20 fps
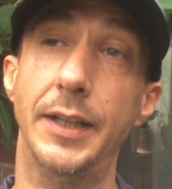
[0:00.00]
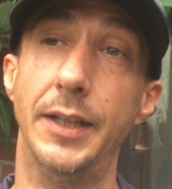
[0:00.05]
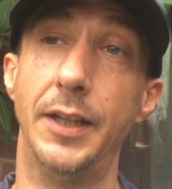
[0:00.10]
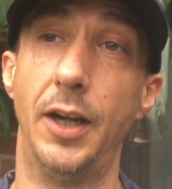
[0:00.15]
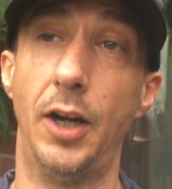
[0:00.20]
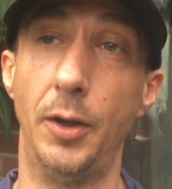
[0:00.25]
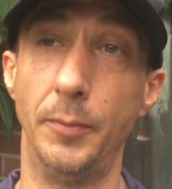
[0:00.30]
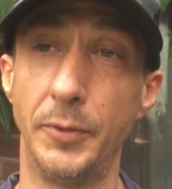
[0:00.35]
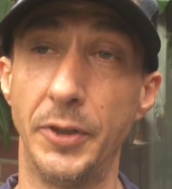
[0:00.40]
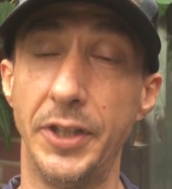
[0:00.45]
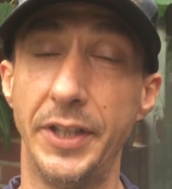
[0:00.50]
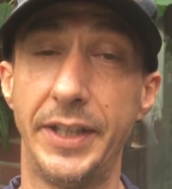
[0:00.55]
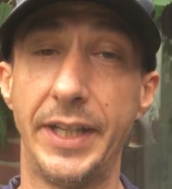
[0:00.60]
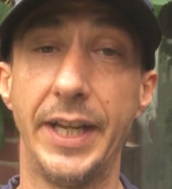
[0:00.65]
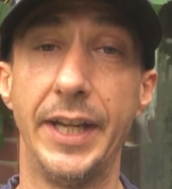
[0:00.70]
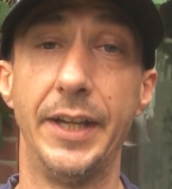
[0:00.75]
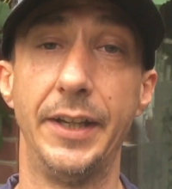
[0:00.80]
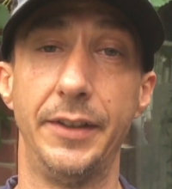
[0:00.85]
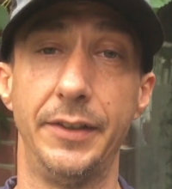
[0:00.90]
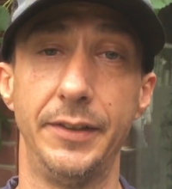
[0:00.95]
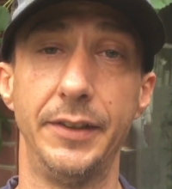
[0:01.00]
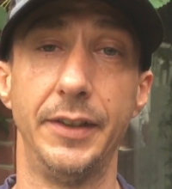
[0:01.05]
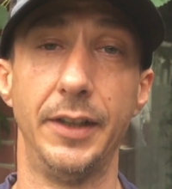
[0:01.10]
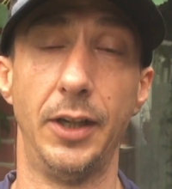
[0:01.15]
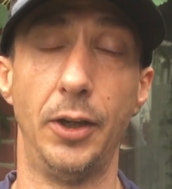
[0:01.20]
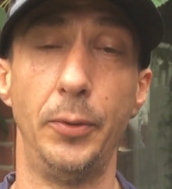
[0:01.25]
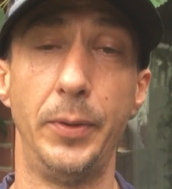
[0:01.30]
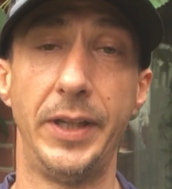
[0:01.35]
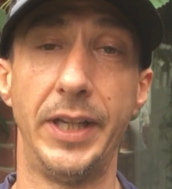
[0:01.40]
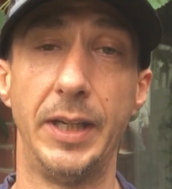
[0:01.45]
I'm gonna get
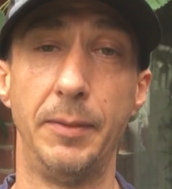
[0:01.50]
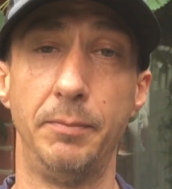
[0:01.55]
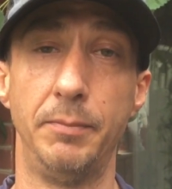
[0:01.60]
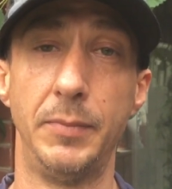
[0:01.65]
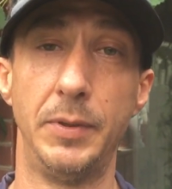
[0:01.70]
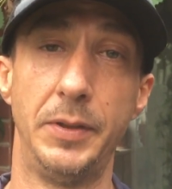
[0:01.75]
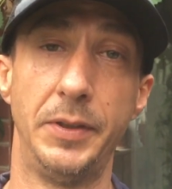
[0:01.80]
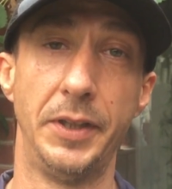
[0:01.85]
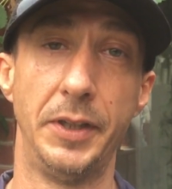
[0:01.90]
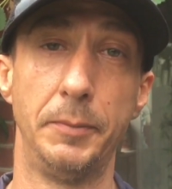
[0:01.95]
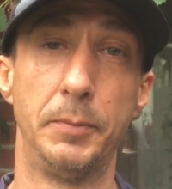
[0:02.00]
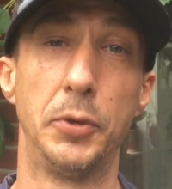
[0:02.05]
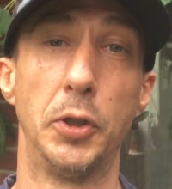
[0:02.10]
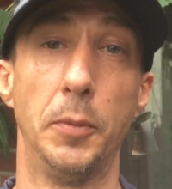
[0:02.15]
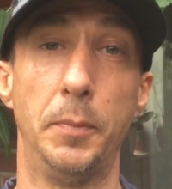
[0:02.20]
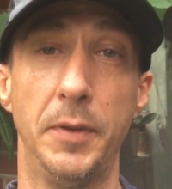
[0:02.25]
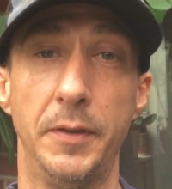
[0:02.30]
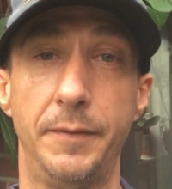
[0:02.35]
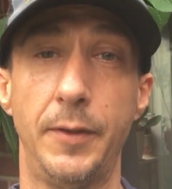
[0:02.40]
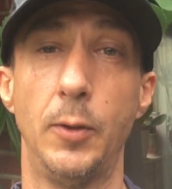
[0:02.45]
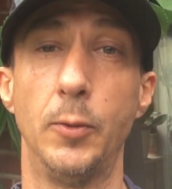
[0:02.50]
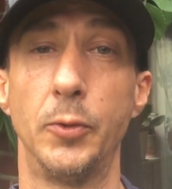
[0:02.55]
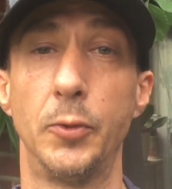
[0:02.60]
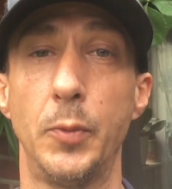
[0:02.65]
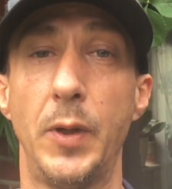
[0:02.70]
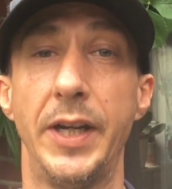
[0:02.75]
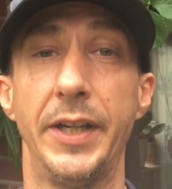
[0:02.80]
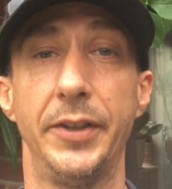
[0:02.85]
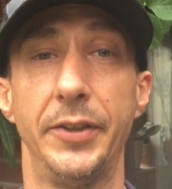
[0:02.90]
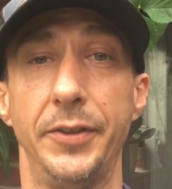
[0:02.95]
OEM, proper
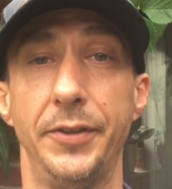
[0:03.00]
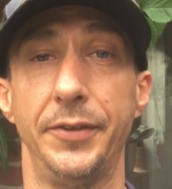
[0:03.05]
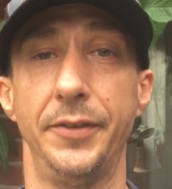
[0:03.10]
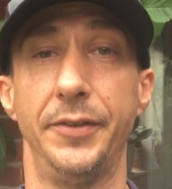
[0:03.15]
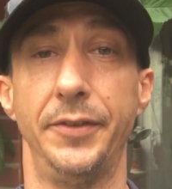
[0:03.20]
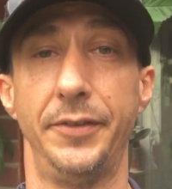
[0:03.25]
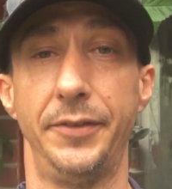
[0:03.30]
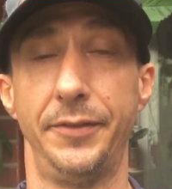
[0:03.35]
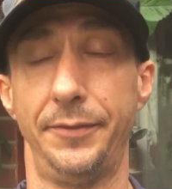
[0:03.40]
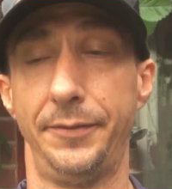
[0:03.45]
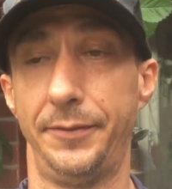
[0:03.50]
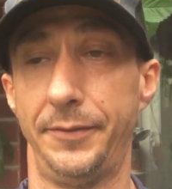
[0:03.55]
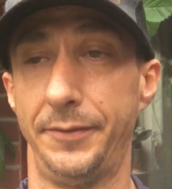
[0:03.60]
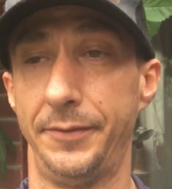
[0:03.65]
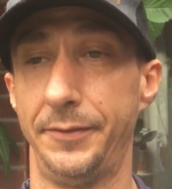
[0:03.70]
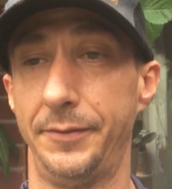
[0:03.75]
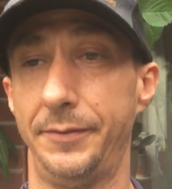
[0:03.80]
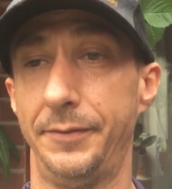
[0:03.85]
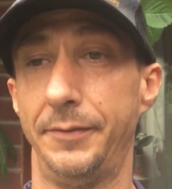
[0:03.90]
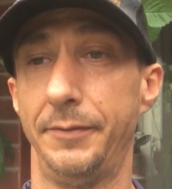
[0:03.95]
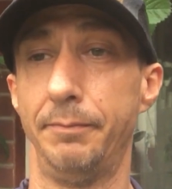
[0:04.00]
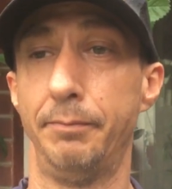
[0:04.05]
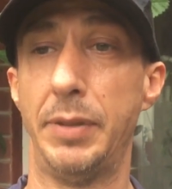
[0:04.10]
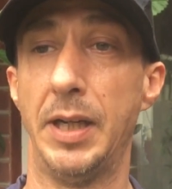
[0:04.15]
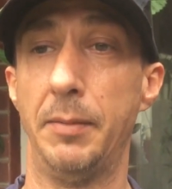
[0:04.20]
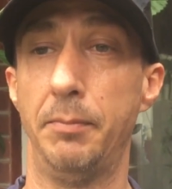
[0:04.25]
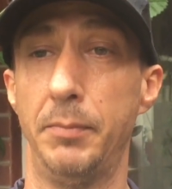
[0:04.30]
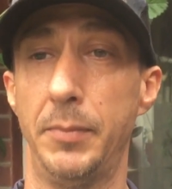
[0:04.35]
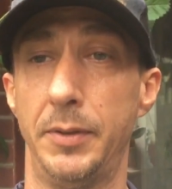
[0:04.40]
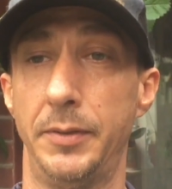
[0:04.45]
Volkswagen
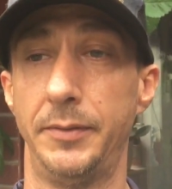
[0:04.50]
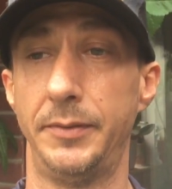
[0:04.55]
pump.